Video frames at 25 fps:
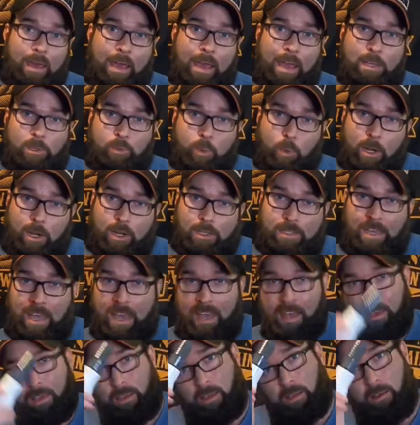is we're gonna
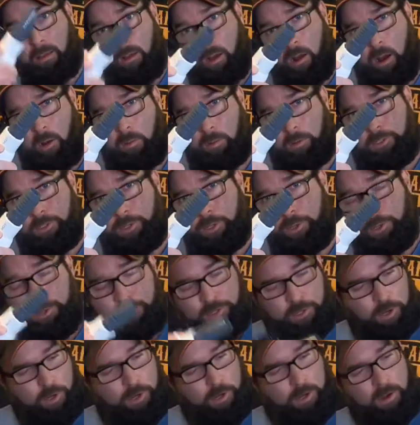take our
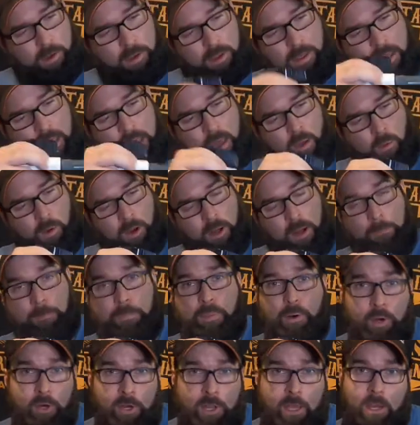reducer and we're gonna
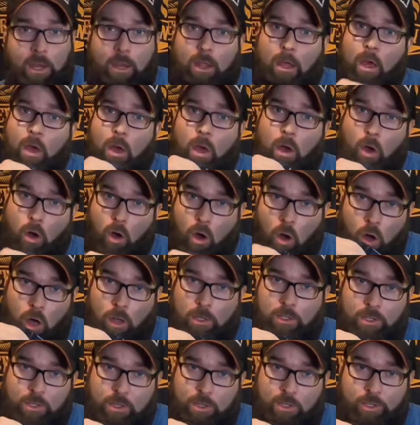put it
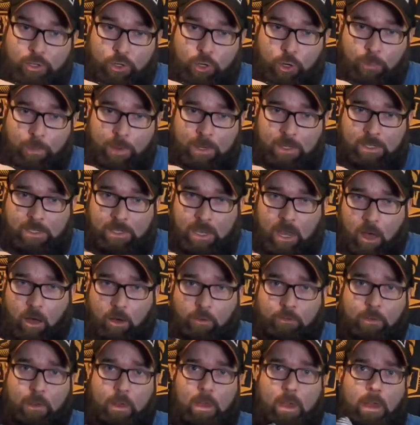onto the tube
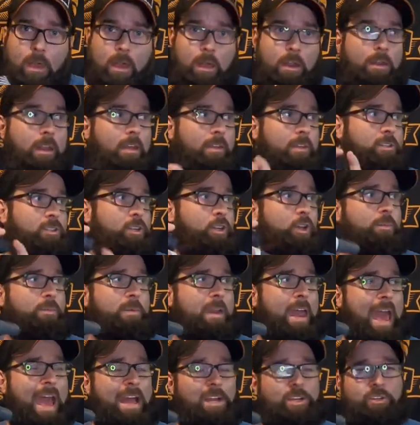itself. Now the tube
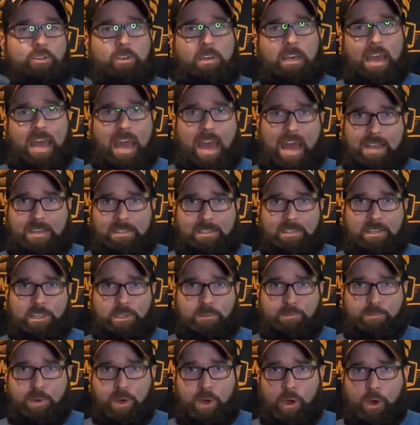naturally has
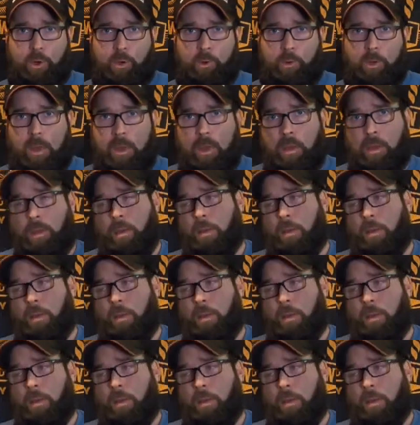this bow.